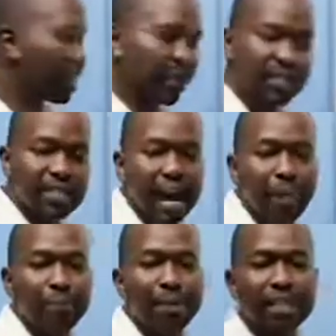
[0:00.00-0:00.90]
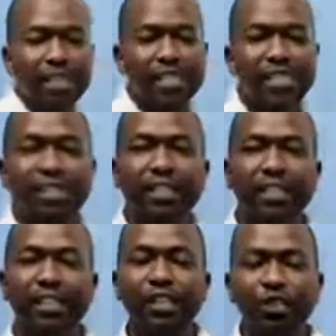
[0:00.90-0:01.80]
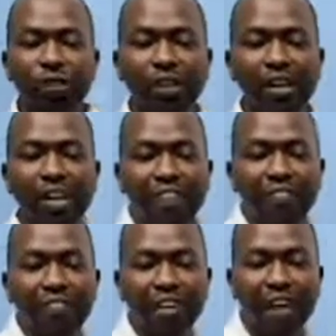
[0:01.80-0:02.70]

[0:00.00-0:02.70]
is the ability to live